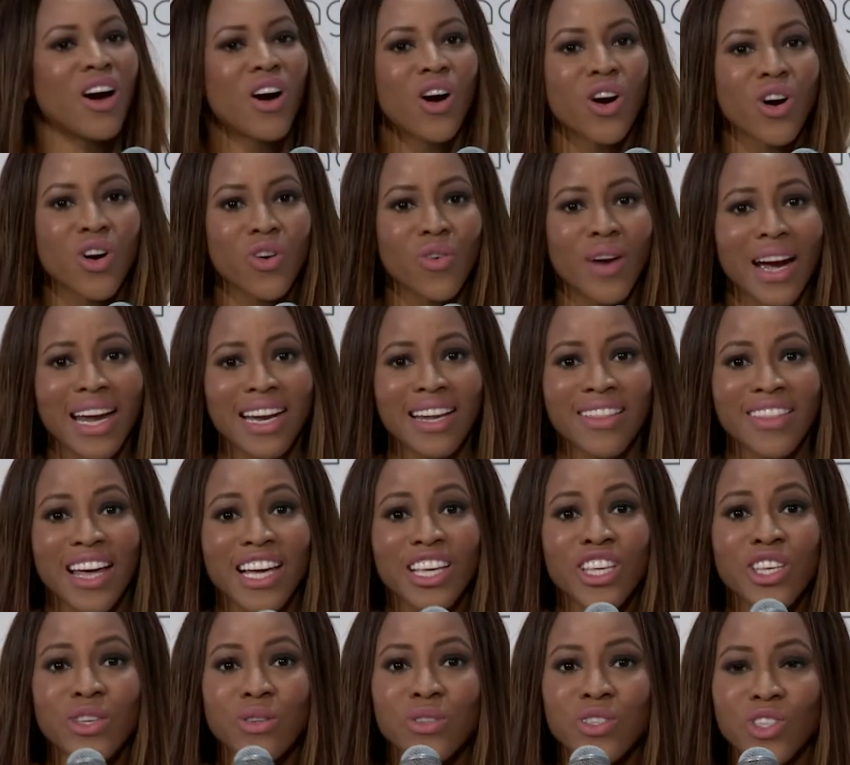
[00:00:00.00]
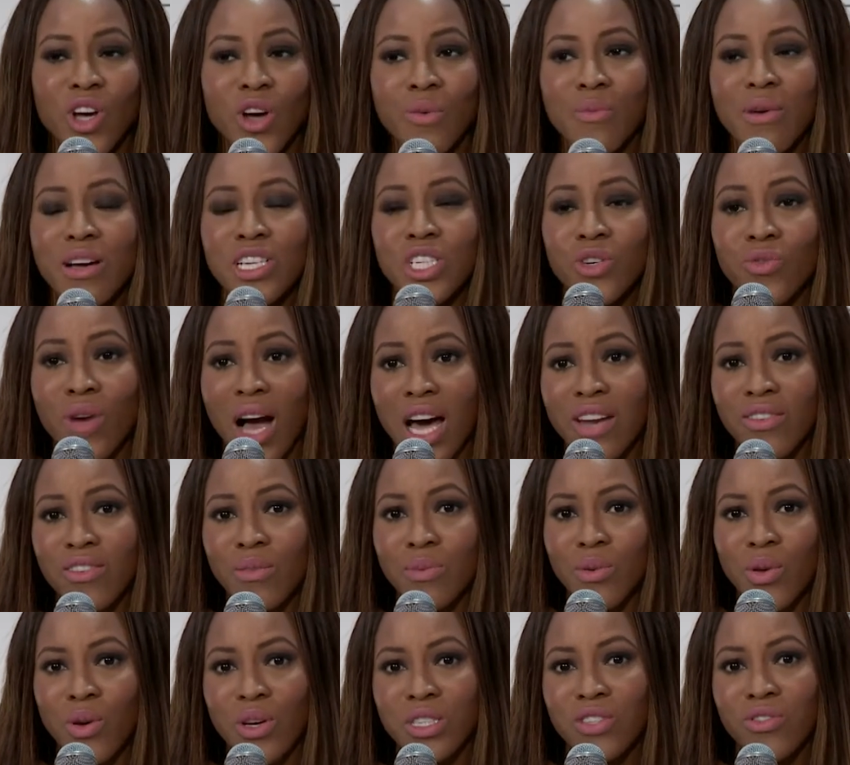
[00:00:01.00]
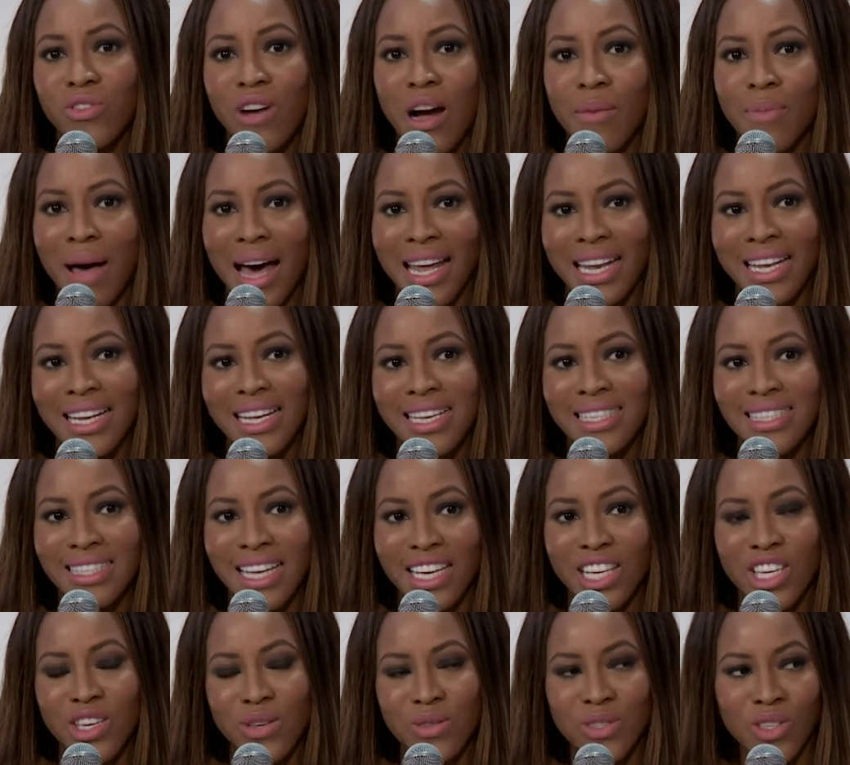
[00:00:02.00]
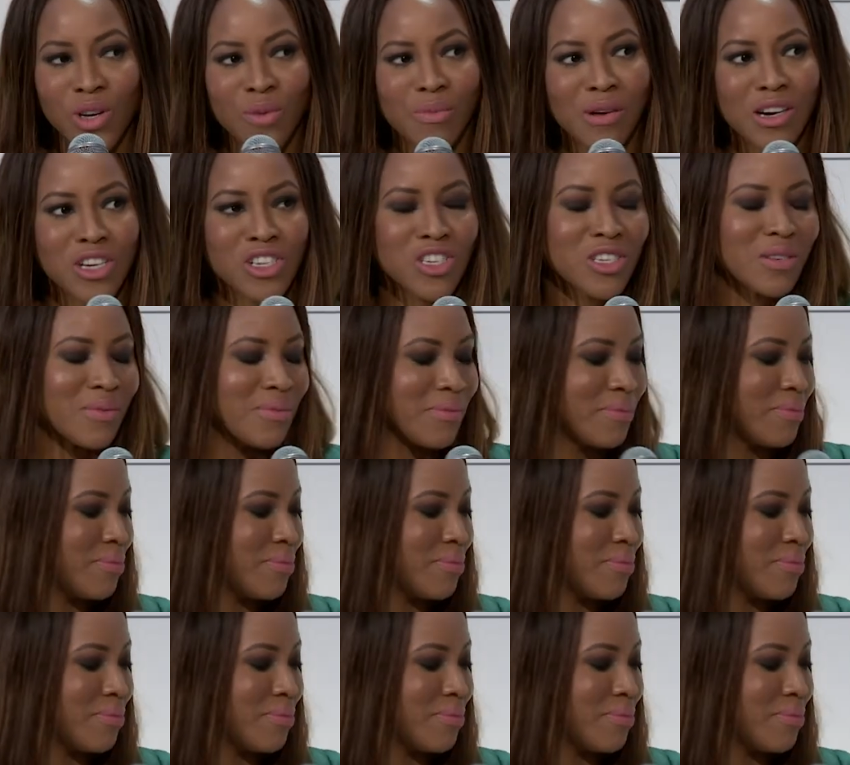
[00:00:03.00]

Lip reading: All right, thank you so much. A round of applause for our panelists. Thank you so much.